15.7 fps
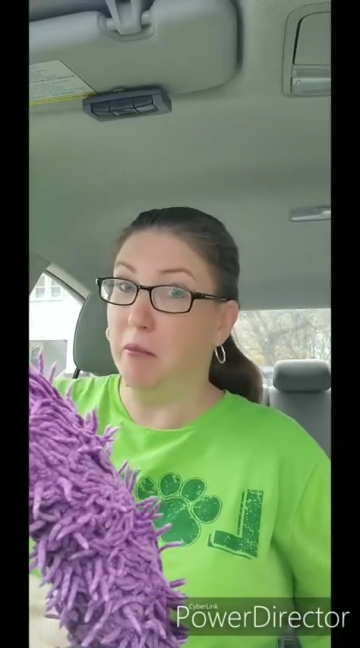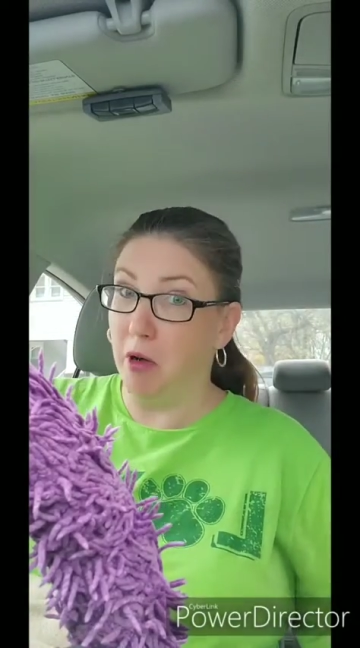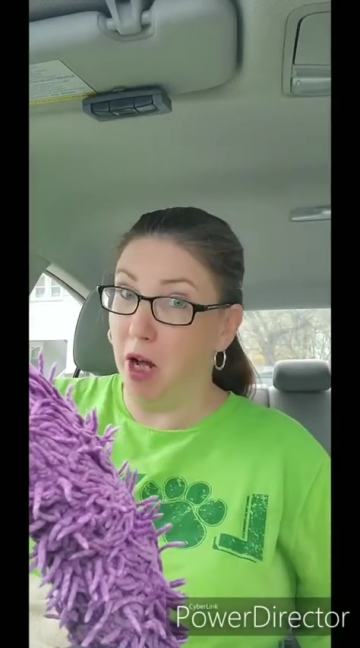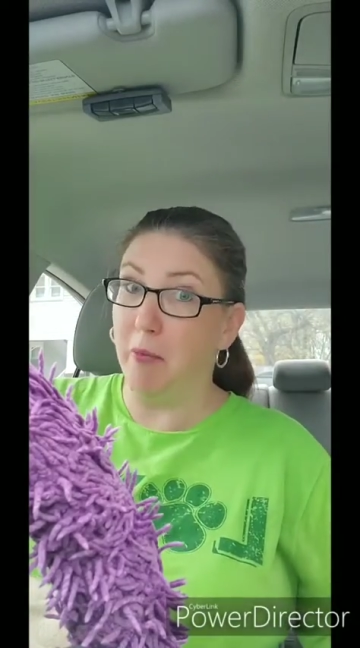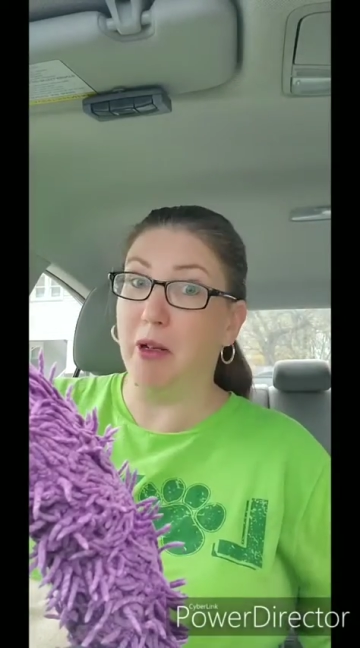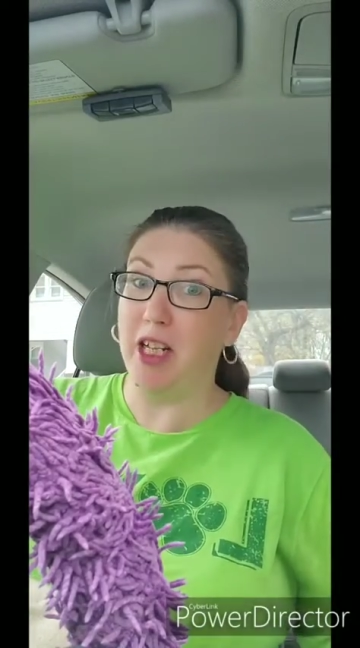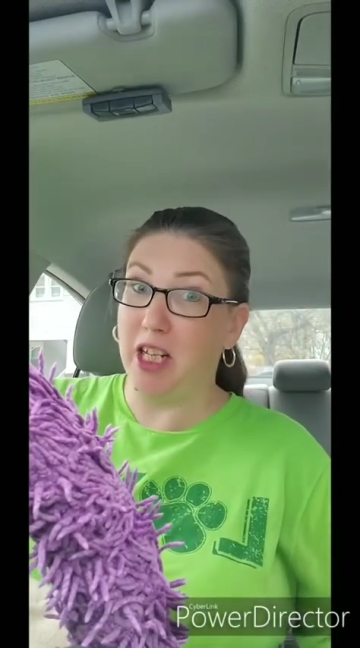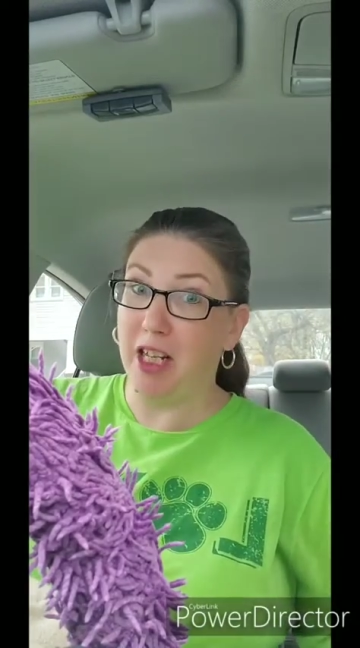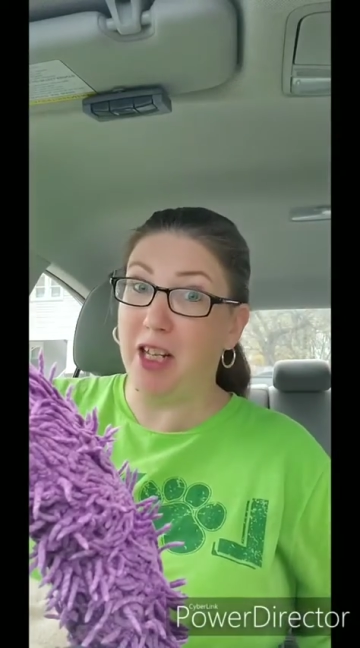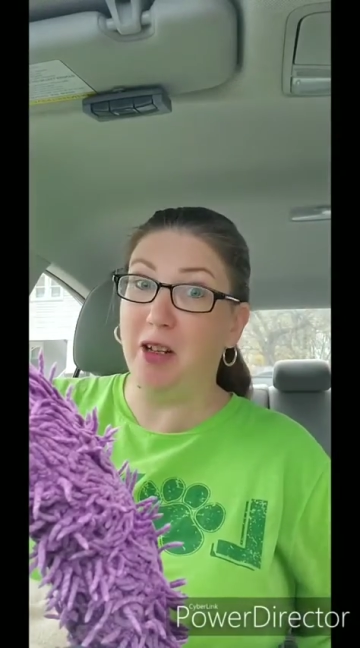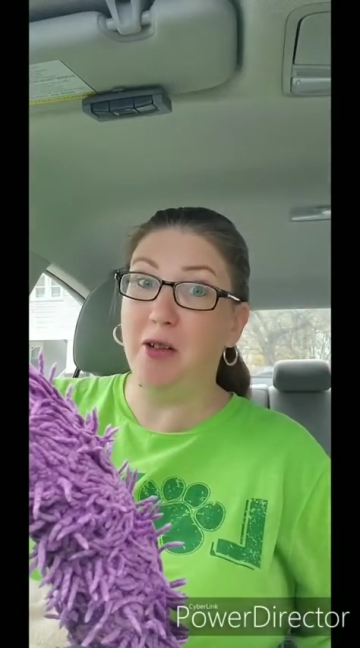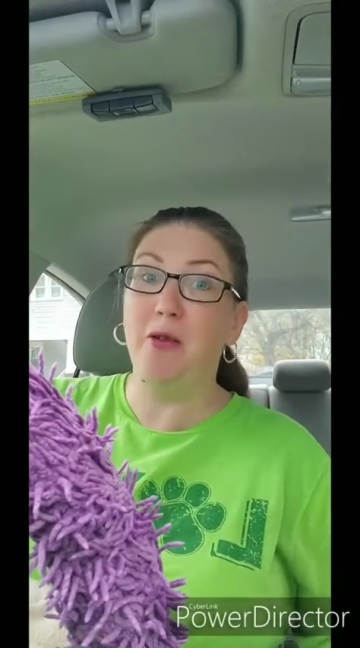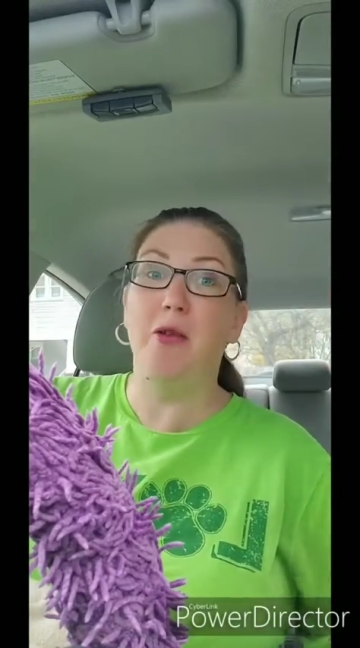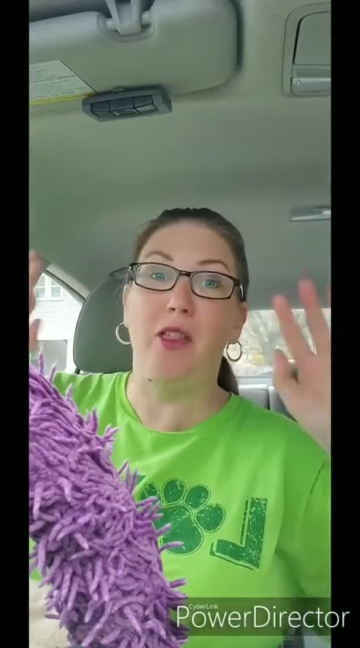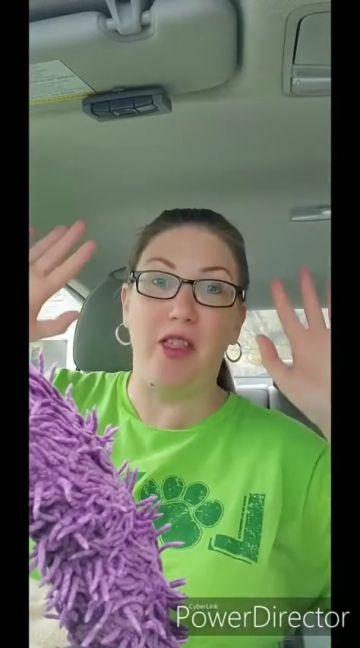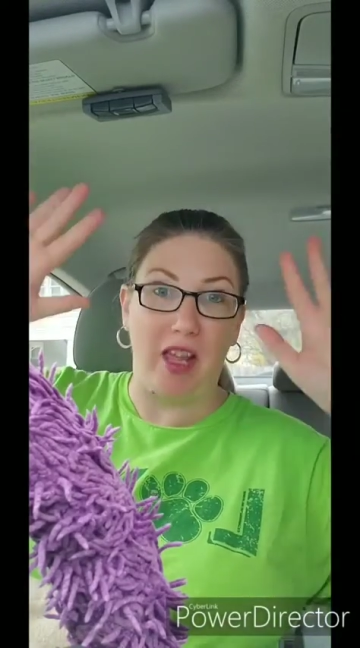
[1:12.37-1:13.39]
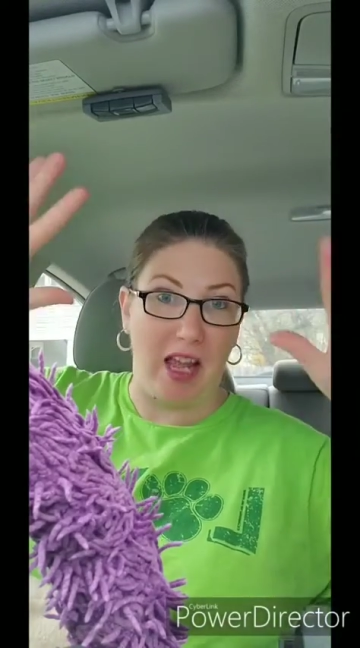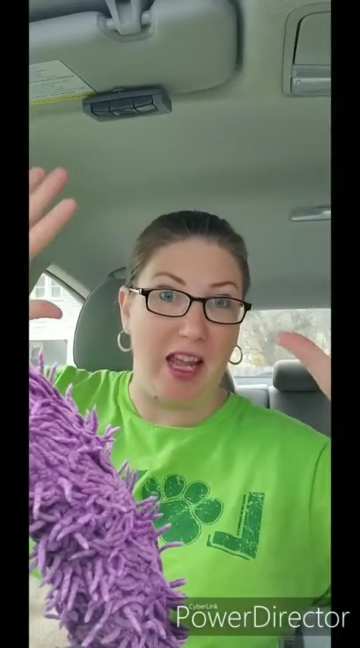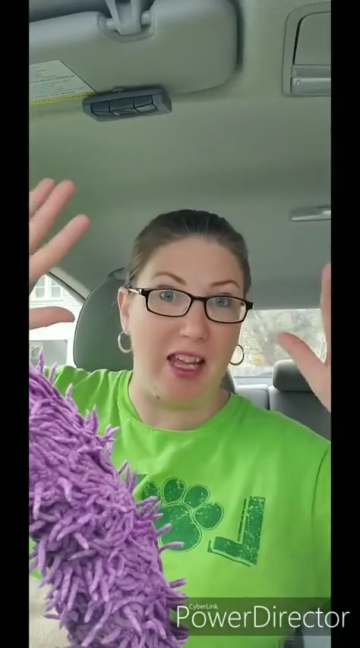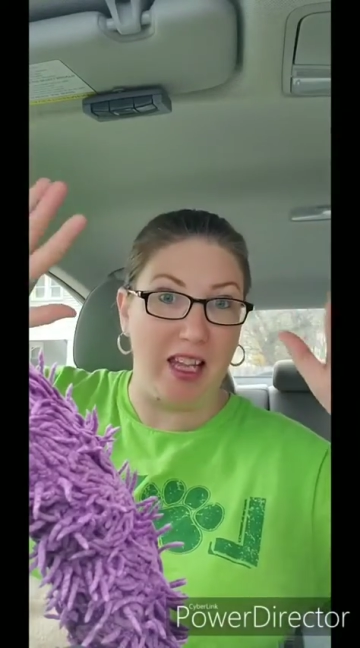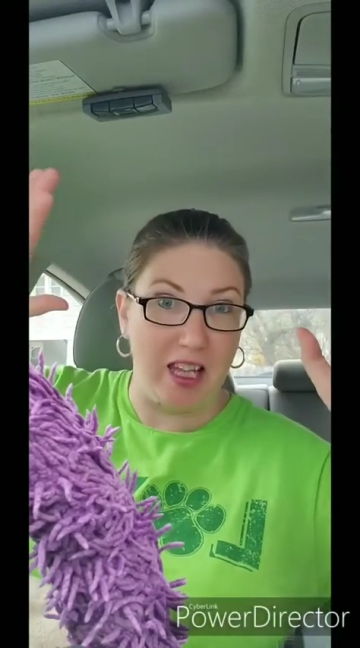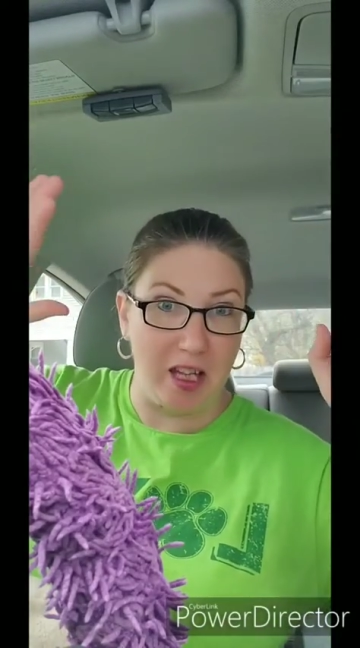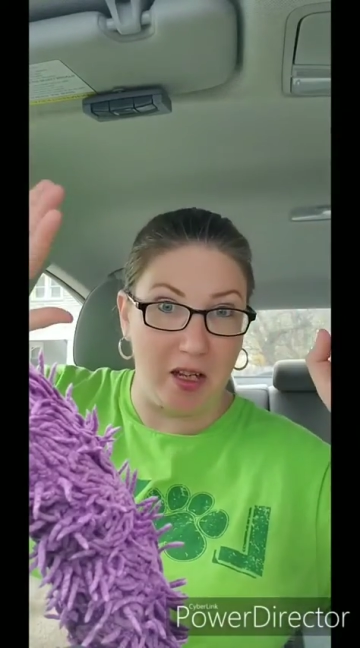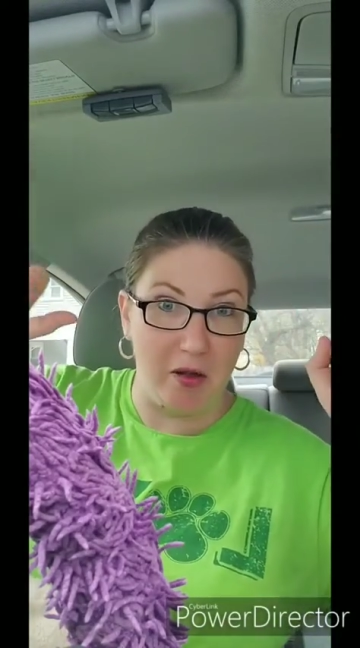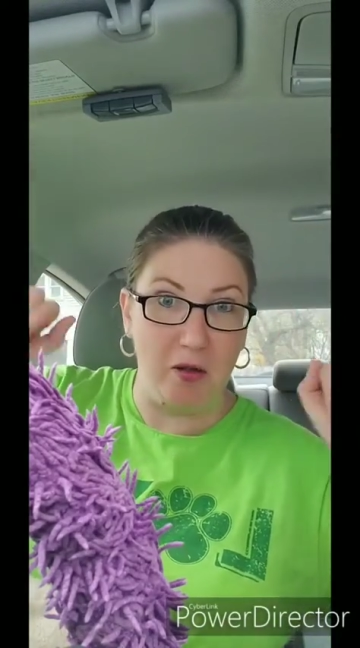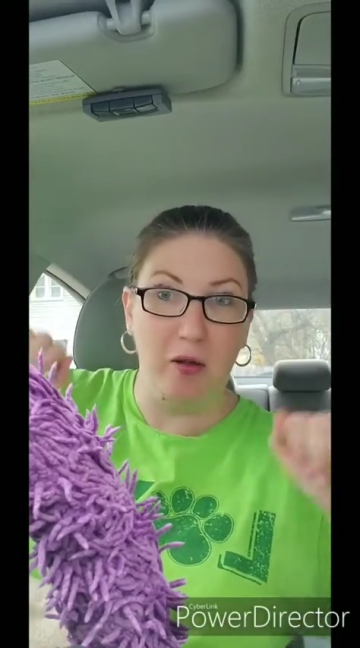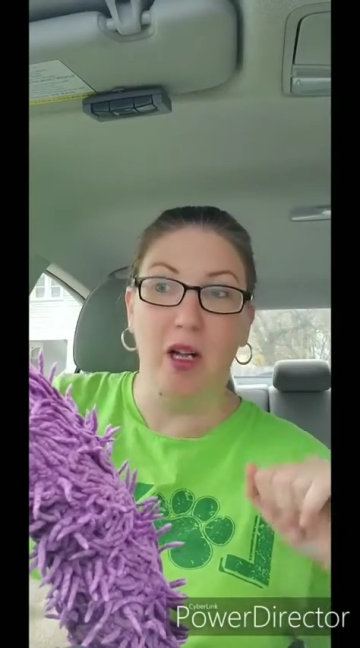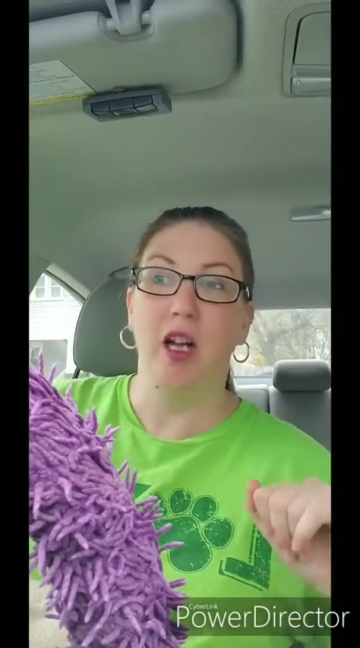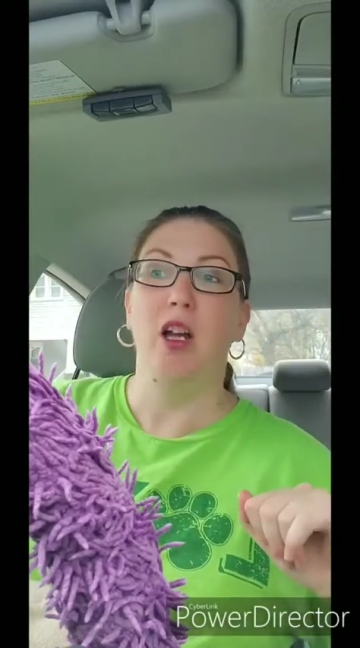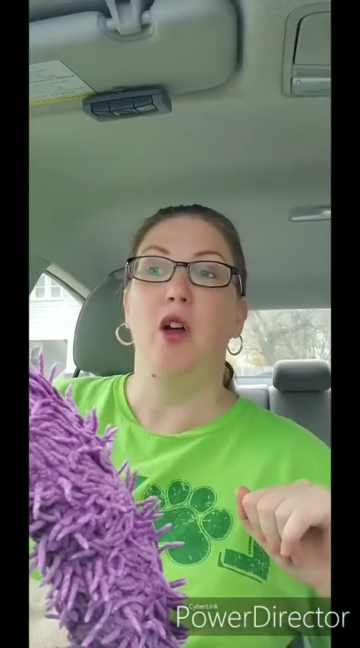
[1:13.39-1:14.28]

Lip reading: Mama Q, thank you,